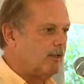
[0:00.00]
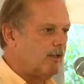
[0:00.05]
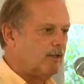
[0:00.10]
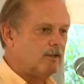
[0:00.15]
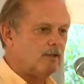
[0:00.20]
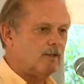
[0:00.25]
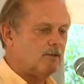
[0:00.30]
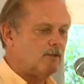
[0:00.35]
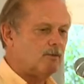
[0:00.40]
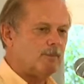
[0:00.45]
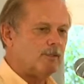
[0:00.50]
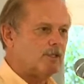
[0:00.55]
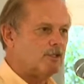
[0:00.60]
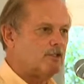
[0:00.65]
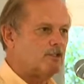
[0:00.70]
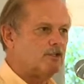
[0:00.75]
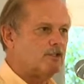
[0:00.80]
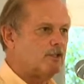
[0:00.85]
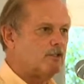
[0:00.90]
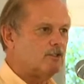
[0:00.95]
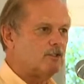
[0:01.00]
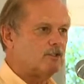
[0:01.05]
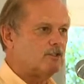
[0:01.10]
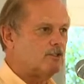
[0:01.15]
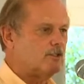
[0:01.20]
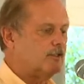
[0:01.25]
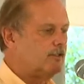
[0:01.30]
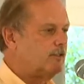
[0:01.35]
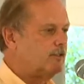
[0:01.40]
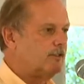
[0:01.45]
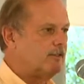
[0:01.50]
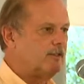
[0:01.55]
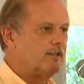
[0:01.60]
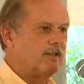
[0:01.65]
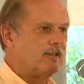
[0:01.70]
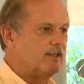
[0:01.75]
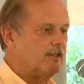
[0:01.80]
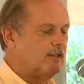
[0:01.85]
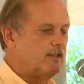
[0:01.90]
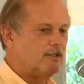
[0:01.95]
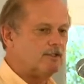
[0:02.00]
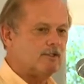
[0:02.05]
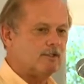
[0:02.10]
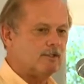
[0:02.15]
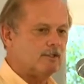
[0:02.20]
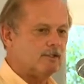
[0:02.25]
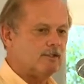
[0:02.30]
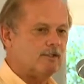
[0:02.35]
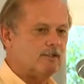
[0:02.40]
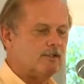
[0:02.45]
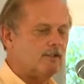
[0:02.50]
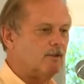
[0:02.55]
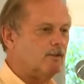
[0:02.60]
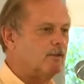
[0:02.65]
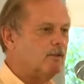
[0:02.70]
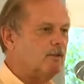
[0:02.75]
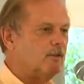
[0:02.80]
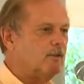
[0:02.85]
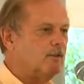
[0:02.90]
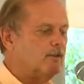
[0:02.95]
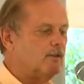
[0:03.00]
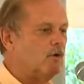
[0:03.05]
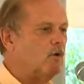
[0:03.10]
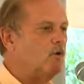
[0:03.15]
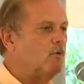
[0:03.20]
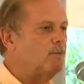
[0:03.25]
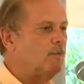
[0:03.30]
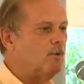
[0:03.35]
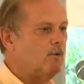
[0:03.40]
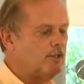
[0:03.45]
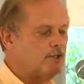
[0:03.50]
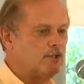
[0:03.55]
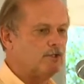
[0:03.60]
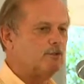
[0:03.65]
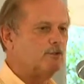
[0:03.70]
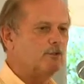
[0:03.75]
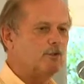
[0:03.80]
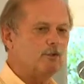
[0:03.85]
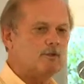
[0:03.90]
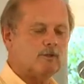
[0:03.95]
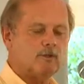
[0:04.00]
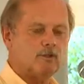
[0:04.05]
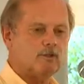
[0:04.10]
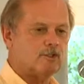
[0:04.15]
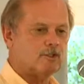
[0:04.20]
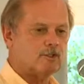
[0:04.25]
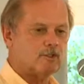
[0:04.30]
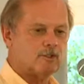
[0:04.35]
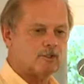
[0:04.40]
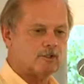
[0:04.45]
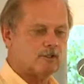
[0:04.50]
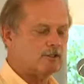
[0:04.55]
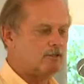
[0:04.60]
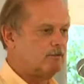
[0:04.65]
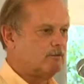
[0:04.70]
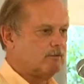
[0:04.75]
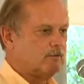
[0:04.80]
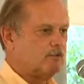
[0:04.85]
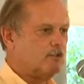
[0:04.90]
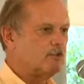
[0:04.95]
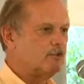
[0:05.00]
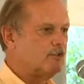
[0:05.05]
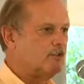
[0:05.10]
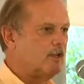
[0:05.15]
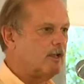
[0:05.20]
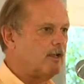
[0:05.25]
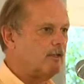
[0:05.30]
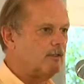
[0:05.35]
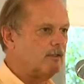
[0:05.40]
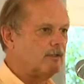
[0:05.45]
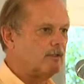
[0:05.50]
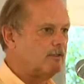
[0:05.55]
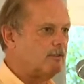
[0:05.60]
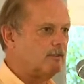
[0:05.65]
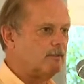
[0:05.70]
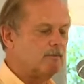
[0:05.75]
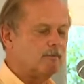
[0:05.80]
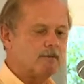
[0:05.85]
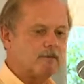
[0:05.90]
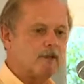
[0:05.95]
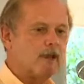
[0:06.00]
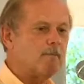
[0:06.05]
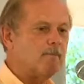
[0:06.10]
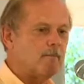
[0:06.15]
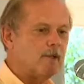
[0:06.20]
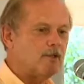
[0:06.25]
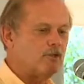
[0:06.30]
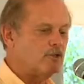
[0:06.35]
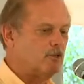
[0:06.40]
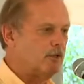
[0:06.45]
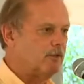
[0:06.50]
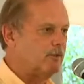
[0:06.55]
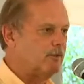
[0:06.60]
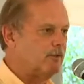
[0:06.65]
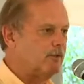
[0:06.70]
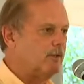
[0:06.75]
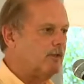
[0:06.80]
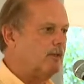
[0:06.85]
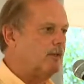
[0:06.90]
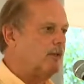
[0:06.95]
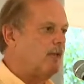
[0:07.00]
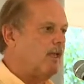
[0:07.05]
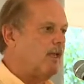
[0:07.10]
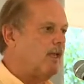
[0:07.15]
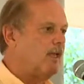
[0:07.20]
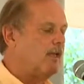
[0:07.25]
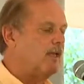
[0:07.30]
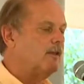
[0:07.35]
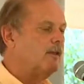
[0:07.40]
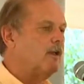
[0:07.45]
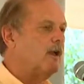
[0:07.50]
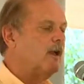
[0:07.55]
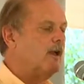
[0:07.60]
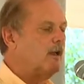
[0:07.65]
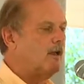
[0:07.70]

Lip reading: You know, because they just, you know, their whole points of view are just not meshing. And